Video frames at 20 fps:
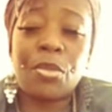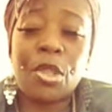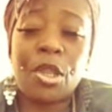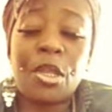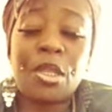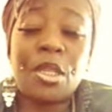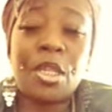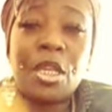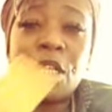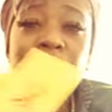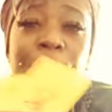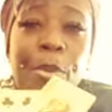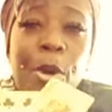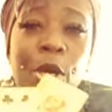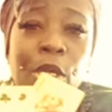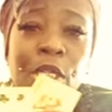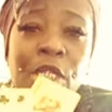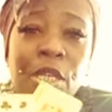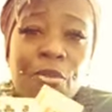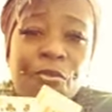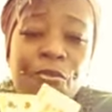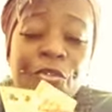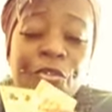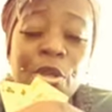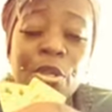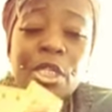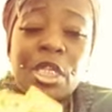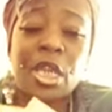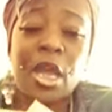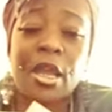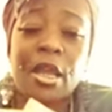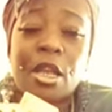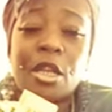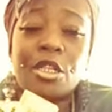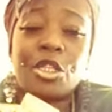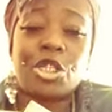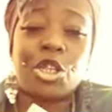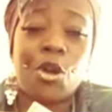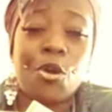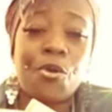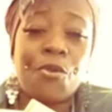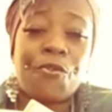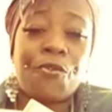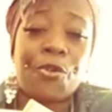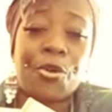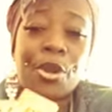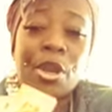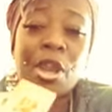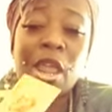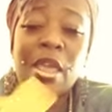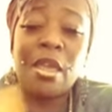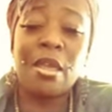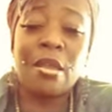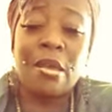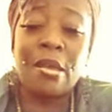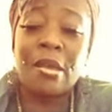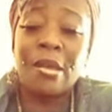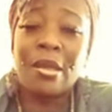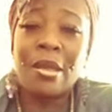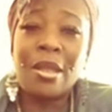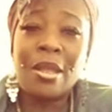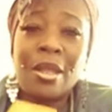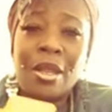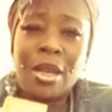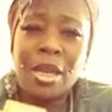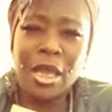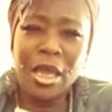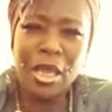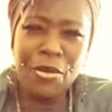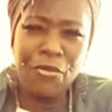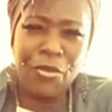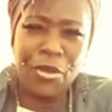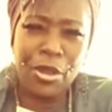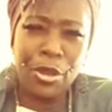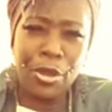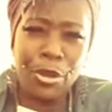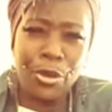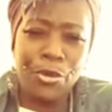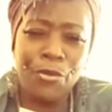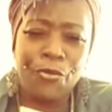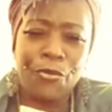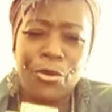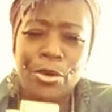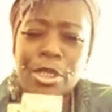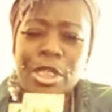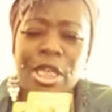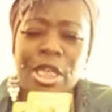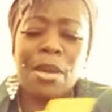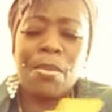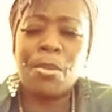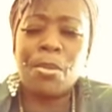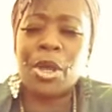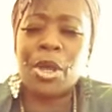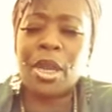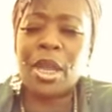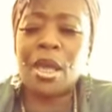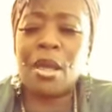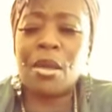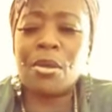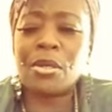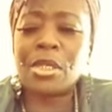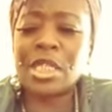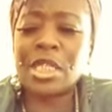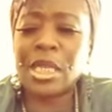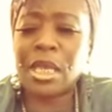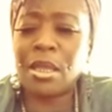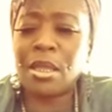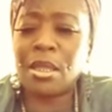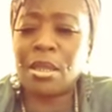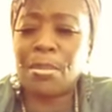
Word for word: this person feels like a joke for le leaving you for someone else in the